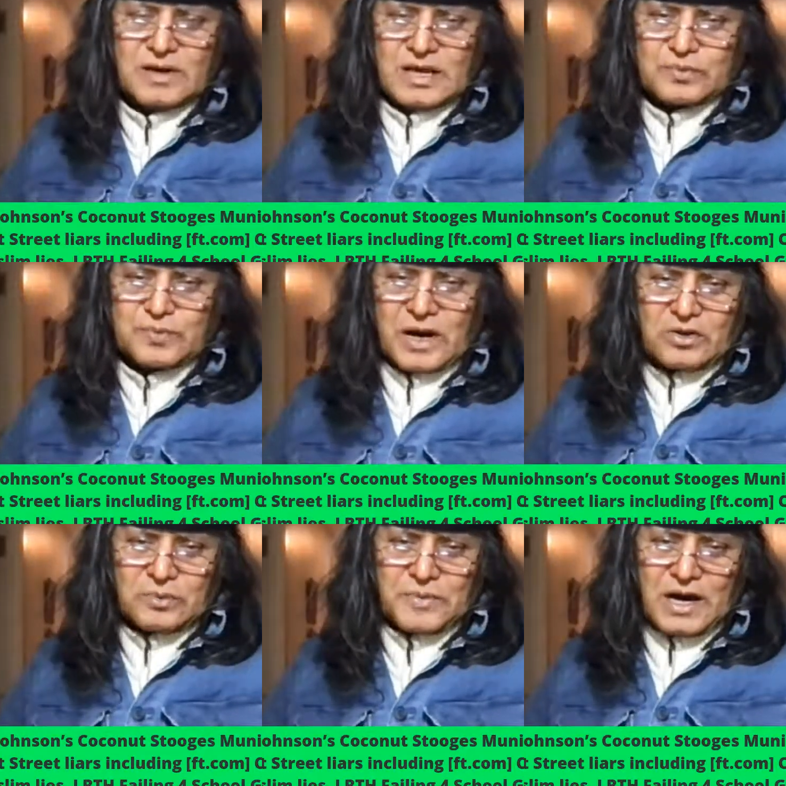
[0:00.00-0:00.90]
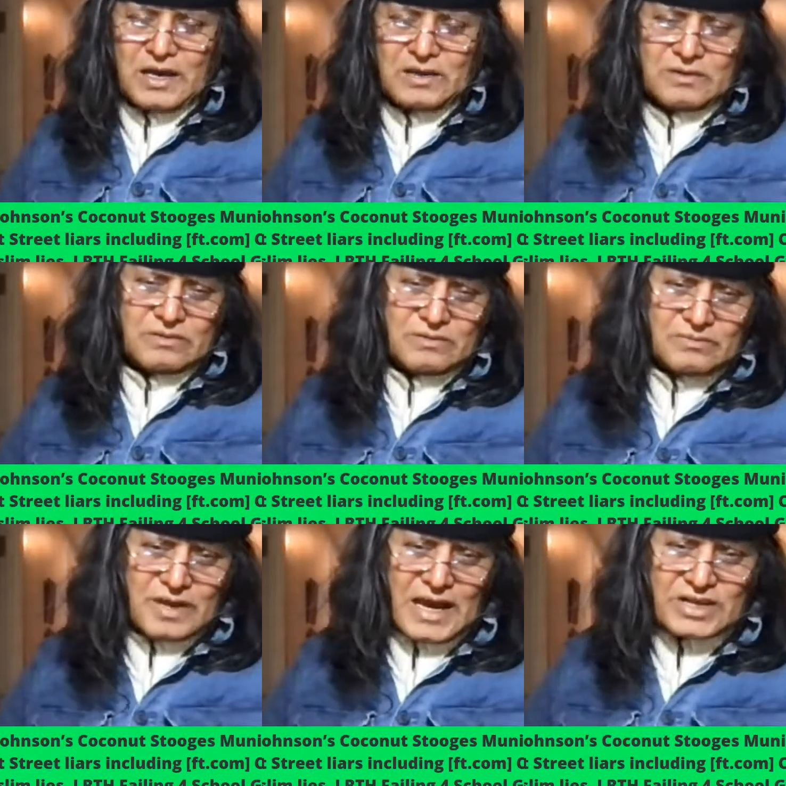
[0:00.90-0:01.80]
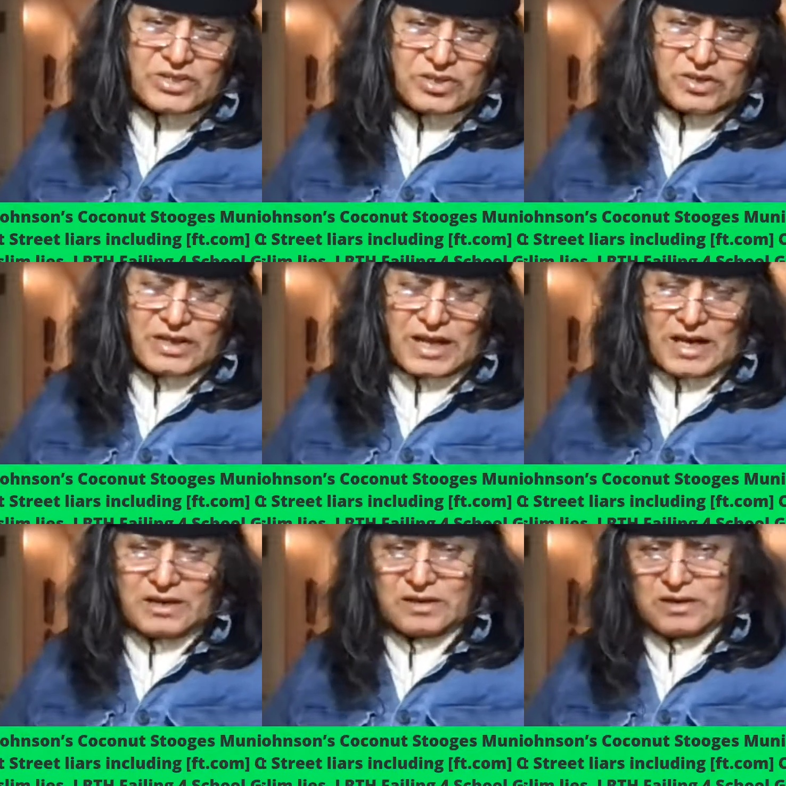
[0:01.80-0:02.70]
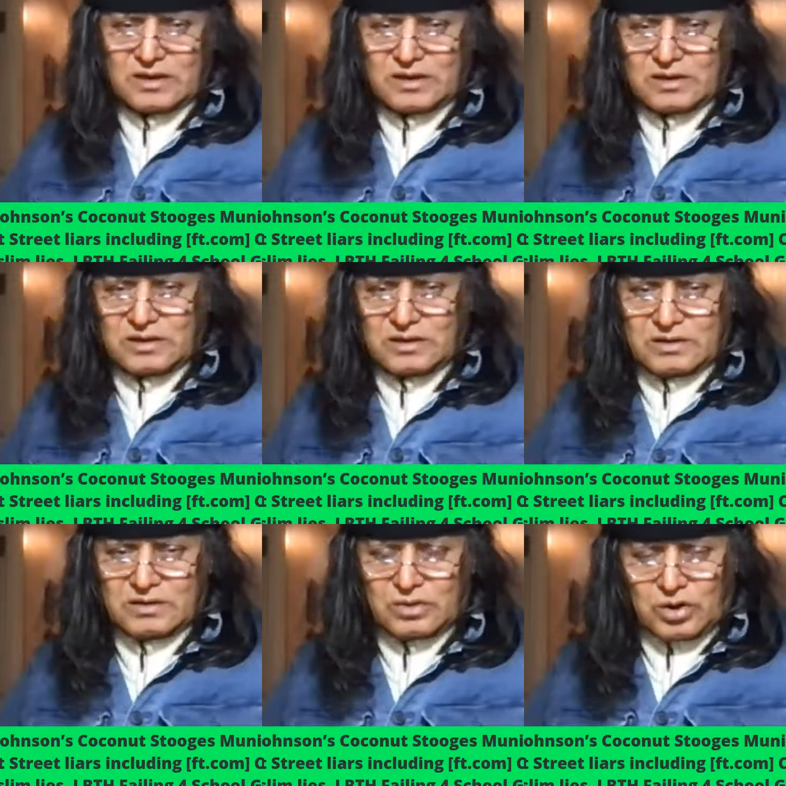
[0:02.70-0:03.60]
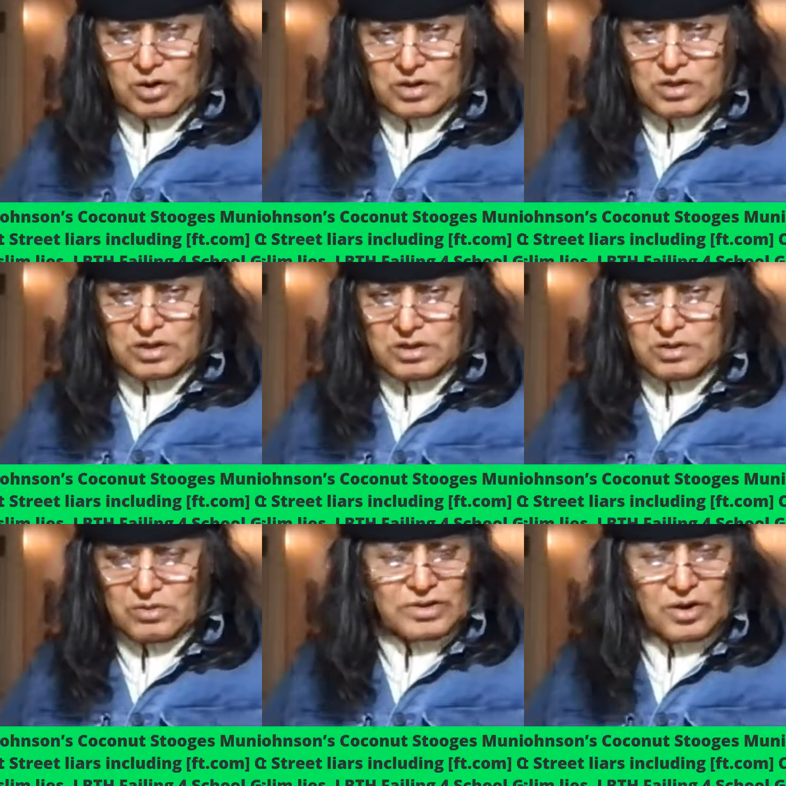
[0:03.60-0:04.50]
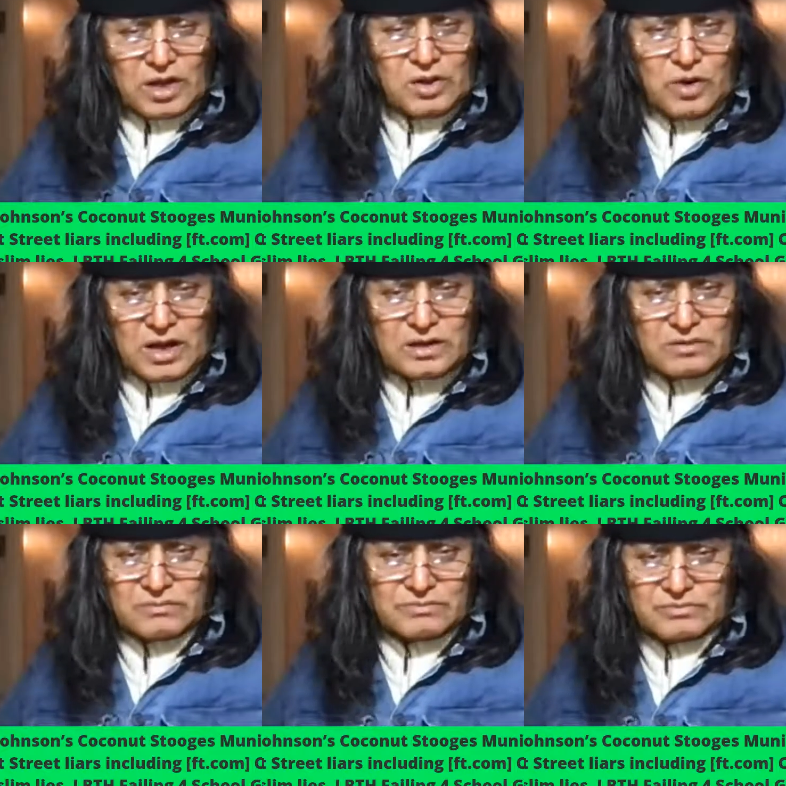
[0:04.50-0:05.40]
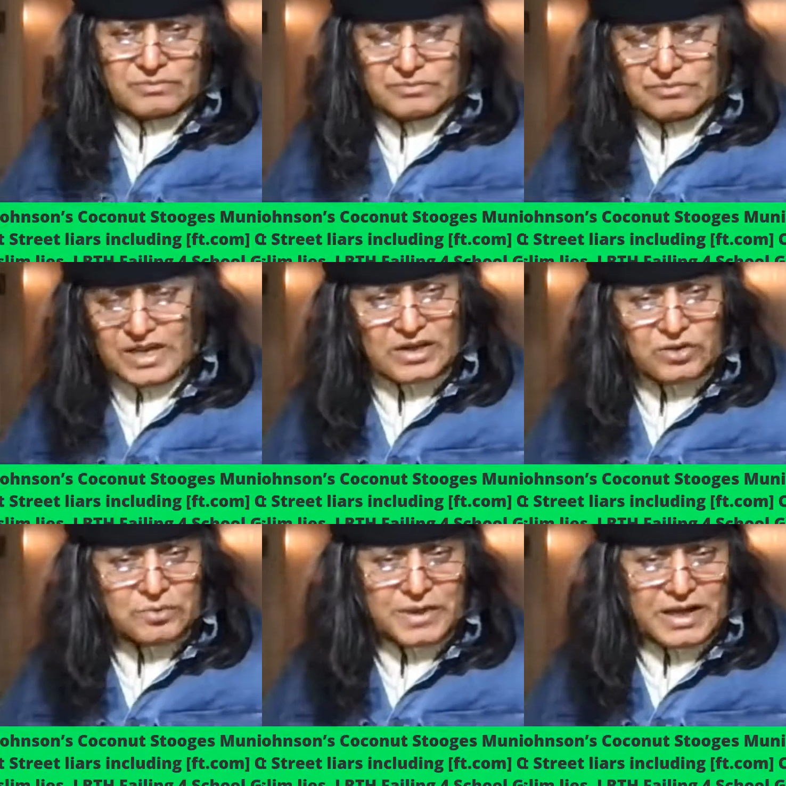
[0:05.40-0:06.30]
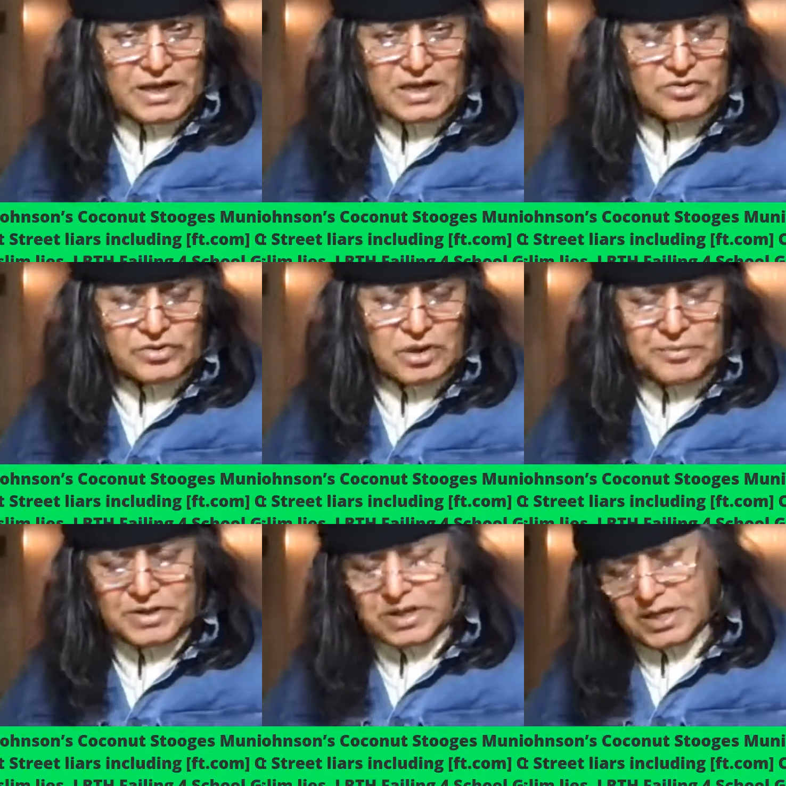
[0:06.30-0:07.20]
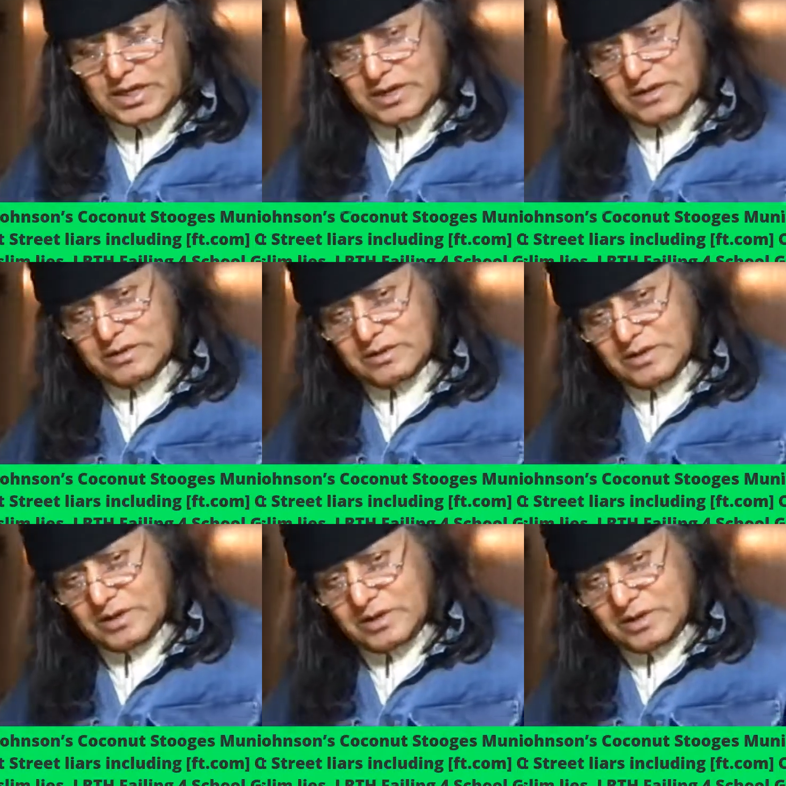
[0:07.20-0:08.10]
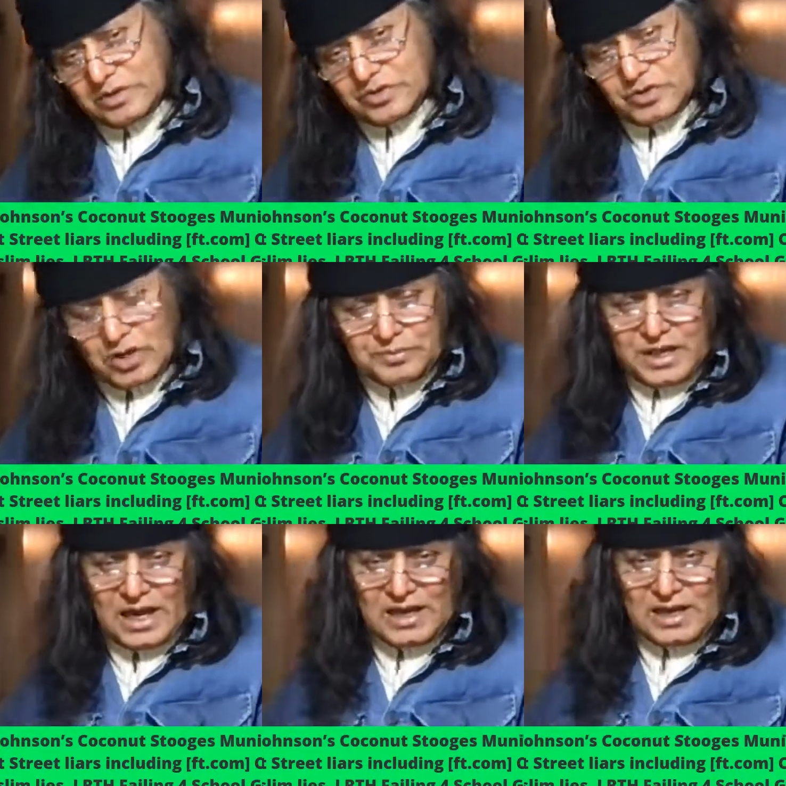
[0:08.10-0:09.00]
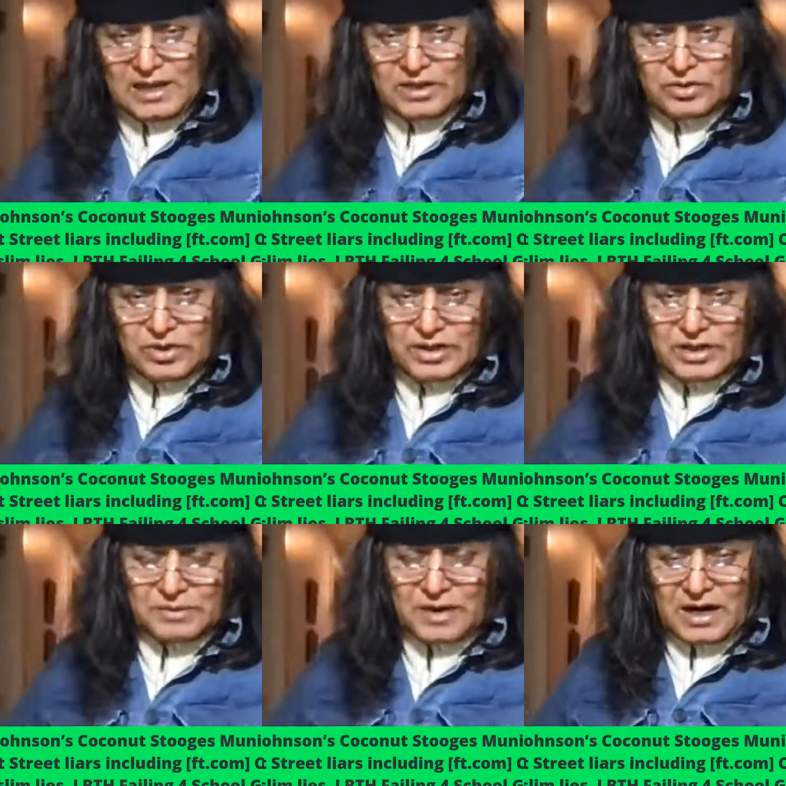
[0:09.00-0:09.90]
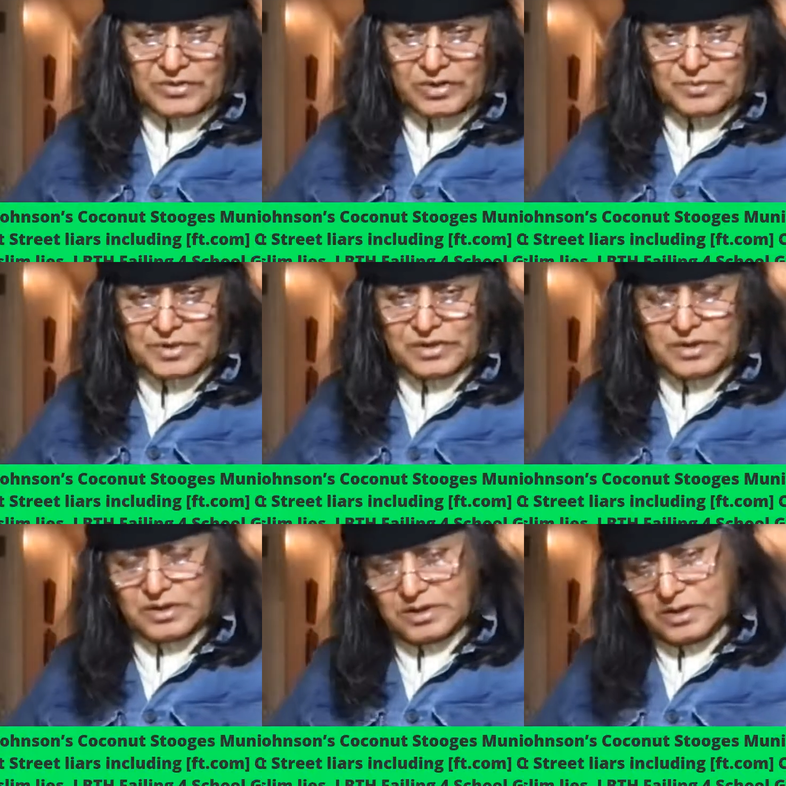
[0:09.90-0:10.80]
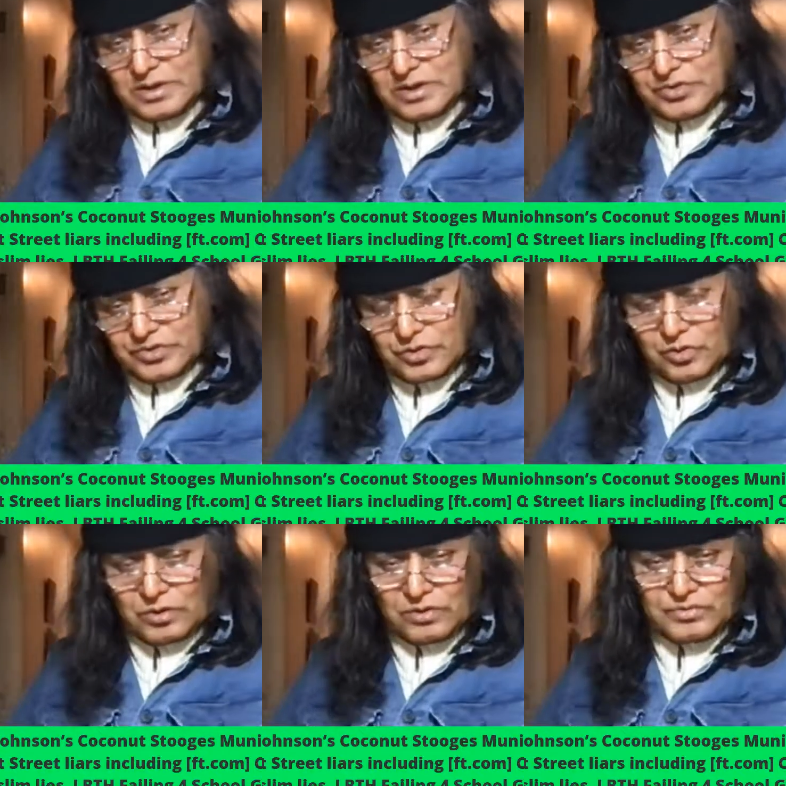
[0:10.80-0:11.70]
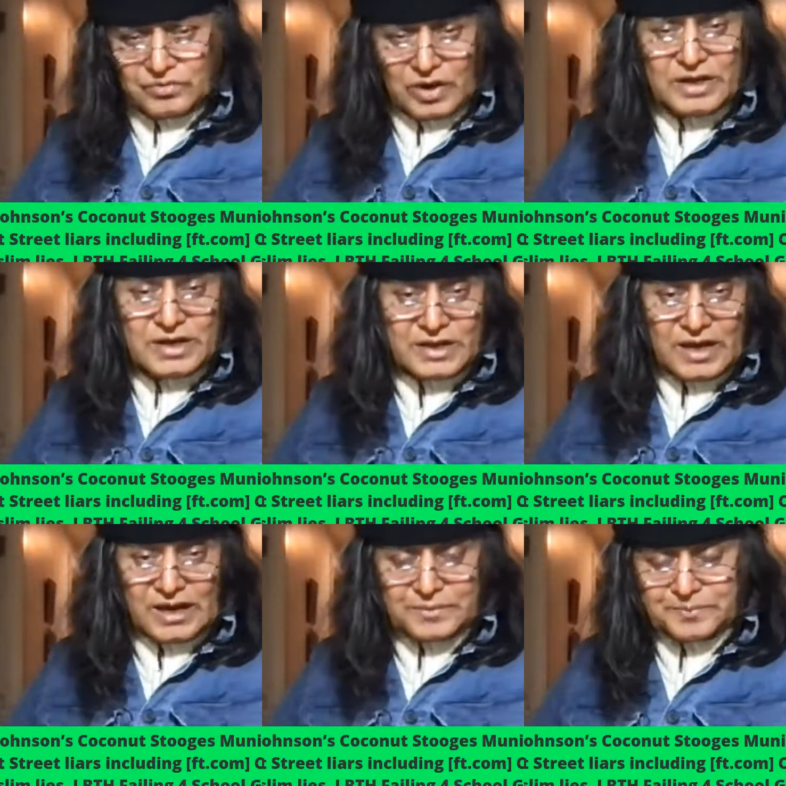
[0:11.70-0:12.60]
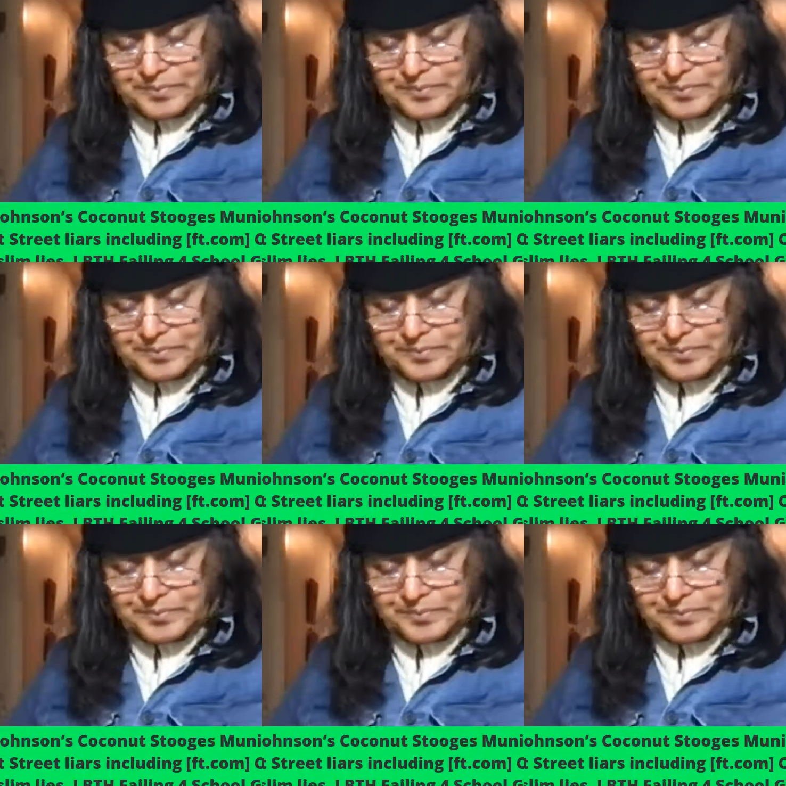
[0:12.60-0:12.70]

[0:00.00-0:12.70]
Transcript: as part of my action that I thought was the only one that could be taken or should have been taken to stop the ILA doing the merging of the school. So I did that.